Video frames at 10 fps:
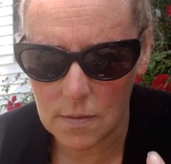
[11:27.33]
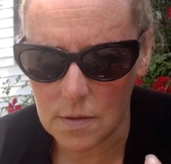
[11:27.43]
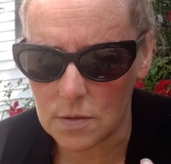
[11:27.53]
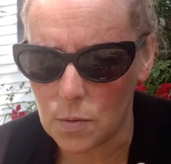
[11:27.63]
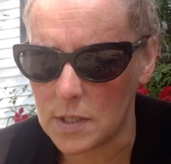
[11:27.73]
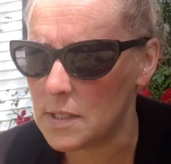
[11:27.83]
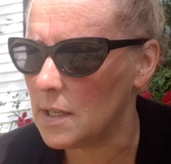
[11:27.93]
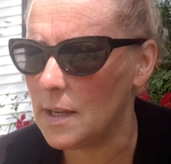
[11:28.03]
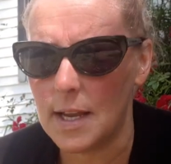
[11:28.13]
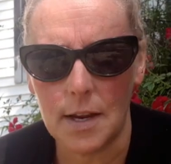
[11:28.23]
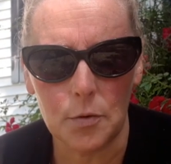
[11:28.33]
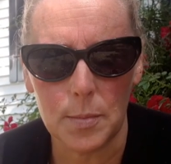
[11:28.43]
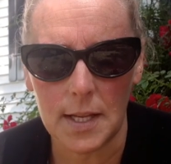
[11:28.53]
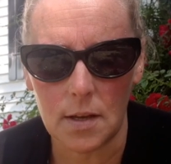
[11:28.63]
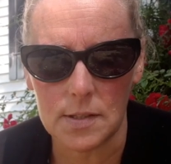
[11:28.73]
they're twisted in
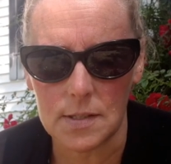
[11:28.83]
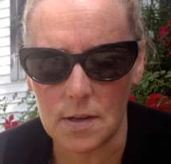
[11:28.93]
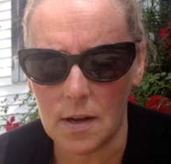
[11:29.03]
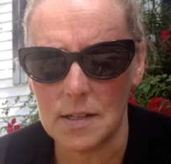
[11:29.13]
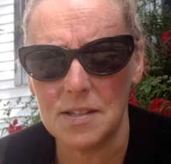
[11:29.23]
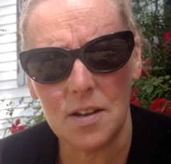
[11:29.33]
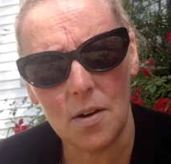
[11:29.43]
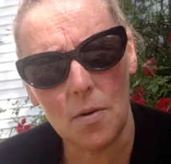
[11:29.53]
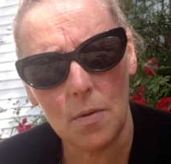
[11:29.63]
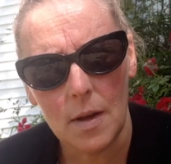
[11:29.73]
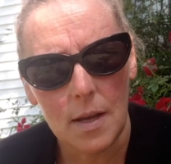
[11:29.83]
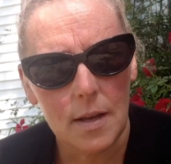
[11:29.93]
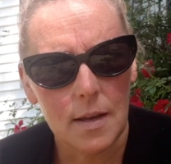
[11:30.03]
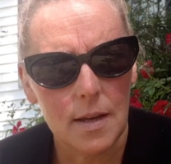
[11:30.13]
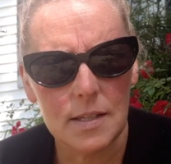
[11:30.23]
everybody else's eyes. So
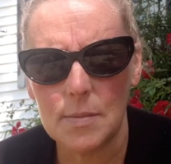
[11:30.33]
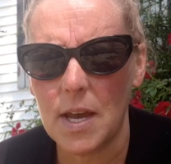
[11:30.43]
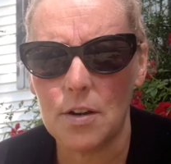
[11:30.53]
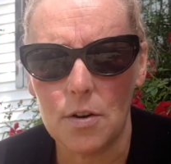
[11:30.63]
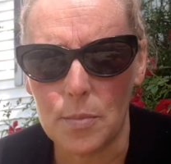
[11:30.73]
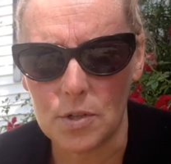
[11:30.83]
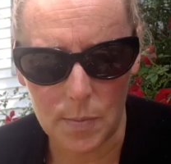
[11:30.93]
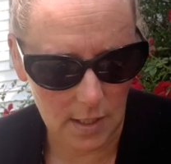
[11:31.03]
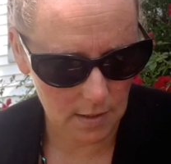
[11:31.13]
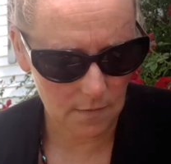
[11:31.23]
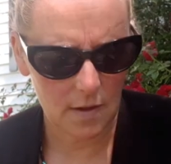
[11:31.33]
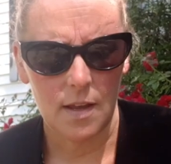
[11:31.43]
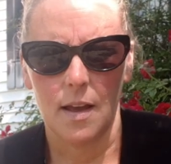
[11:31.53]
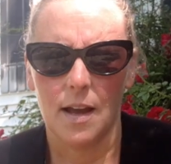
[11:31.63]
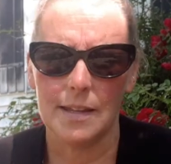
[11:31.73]
it's a matter of perspective.
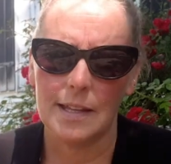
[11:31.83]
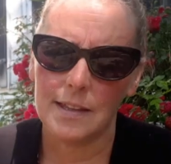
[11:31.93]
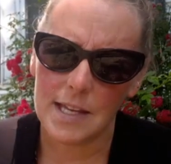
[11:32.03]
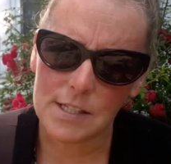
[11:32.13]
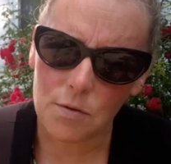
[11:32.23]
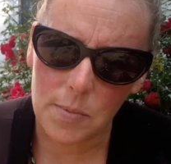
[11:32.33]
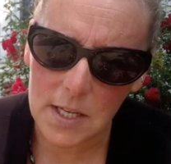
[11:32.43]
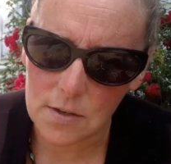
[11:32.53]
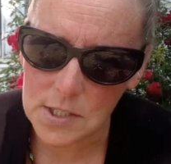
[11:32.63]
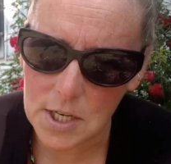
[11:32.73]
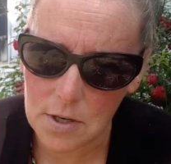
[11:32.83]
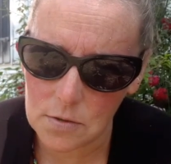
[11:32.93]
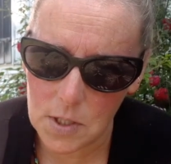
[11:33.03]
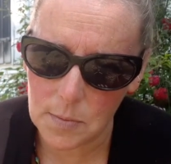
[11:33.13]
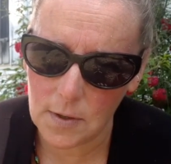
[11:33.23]
I think these would be your
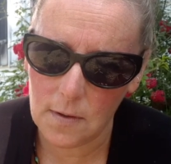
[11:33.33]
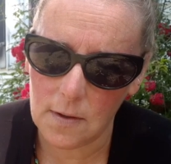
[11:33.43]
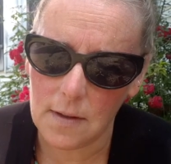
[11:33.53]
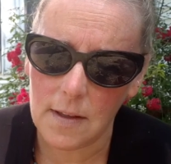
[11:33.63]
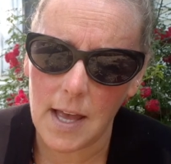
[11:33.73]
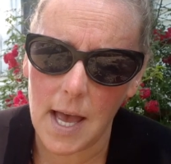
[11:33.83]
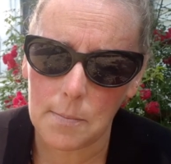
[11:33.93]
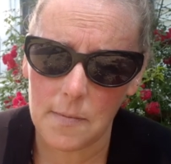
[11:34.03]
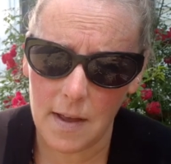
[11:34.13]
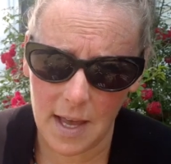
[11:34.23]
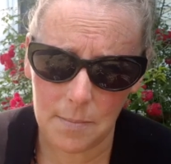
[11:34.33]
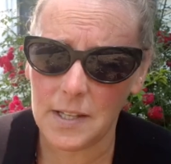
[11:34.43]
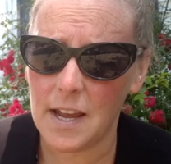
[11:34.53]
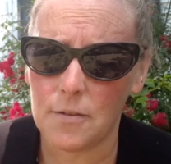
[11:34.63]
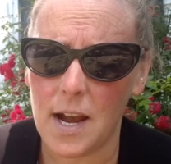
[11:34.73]
stereotypical
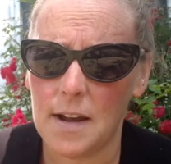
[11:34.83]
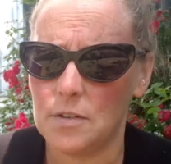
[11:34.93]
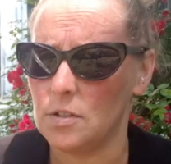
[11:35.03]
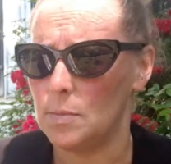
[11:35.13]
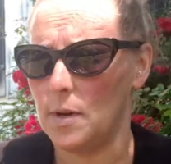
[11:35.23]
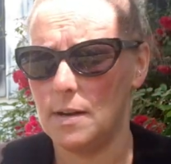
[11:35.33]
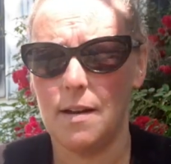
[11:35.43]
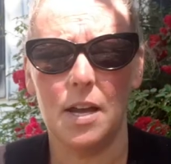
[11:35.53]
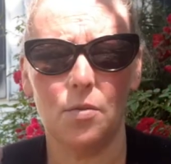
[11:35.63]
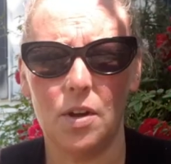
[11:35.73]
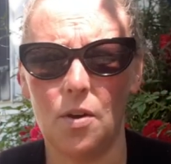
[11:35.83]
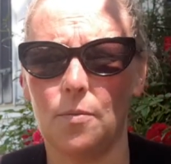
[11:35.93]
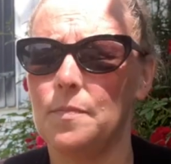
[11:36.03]
happily ever afters, but I don't know.